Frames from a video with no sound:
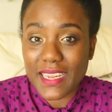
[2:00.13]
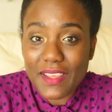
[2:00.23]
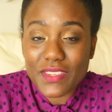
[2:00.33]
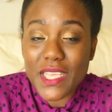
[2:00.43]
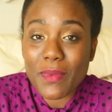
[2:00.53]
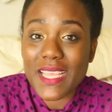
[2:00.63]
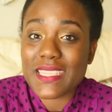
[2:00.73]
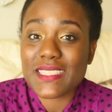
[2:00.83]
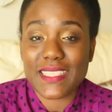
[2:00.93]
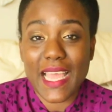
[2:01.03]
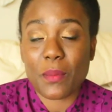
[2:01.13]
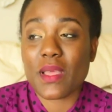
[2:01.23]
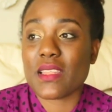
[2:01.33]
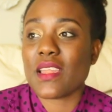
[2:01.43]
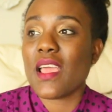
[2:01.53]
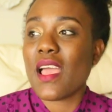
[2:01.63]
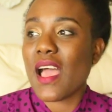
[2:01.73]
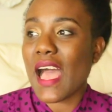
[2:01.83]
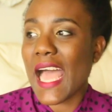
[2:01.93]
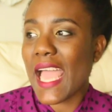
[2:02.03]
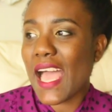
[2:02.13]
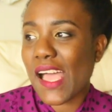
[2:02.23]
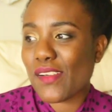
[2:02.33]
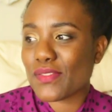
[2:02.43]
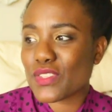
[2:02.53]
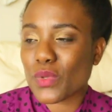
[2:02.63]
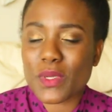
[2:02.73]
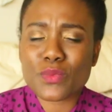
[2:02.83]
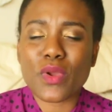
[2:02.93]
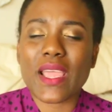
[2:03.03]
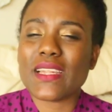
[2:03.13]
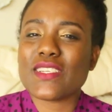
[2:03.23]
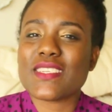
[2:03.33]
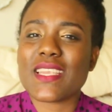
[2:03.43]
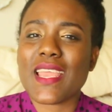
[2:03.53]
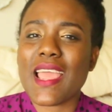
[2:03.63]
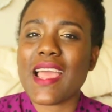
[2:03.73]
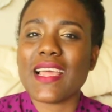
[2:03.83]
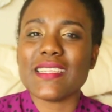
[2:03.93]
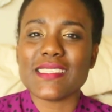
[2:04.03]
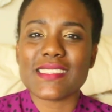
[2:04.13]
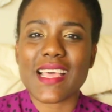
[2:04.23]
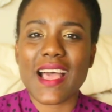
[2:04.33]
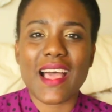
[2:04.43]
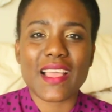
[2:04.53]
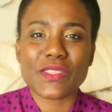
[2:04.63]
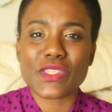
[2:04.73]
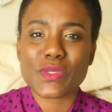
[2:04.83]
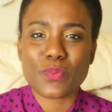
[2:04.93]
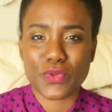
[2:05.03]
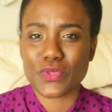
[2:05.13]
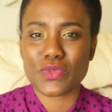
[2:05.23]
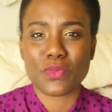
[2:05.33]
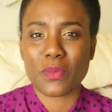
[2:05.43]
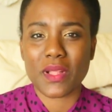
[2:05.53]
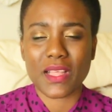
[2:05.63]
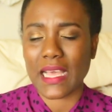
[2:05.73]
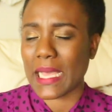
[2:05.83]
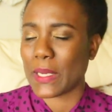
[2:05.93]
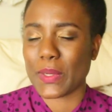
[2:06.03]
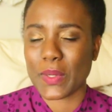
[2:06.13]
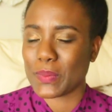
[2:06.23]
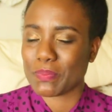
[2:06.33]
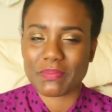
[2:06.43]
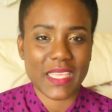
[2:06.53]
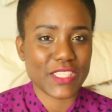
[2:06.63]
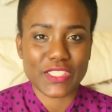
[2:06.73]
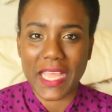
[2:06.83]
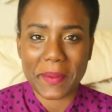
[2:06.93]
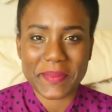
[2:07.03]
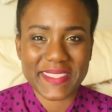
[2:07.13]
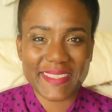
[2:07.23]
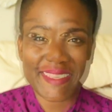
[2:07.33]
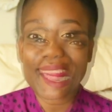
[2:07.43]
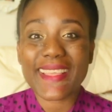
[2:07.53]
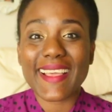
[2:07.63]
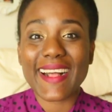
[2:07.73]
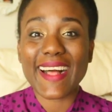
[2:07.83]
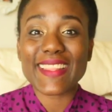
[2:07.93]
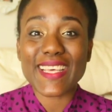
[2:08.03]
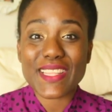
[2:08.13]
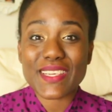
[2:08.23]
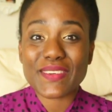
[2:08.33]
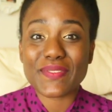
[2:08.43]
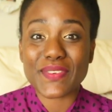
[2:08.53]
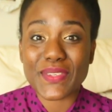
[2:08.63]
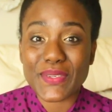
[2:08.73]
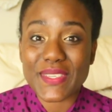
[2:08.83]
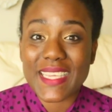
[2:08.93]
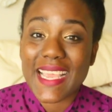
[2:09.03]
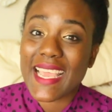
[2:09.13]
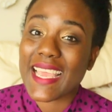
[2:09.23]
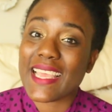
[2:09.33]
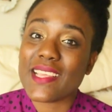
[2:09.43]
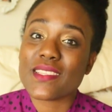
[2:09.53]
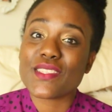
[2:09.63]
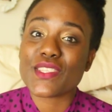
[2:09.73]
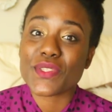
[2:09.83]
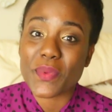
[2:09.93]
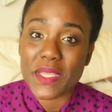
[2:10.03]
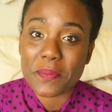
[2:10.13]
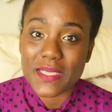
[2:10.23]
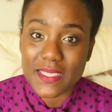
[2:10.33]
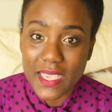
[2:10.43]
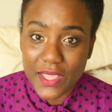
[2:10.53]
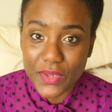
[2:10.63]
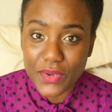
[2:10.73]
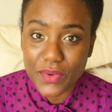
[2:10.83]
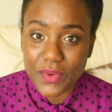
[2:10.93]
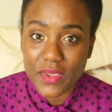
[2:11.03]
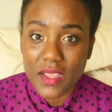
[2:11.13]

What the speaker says: that every time I eat salmon, I have so much more energy and I just produce more milk. I don't know, it just happens. Another food is sweet potato.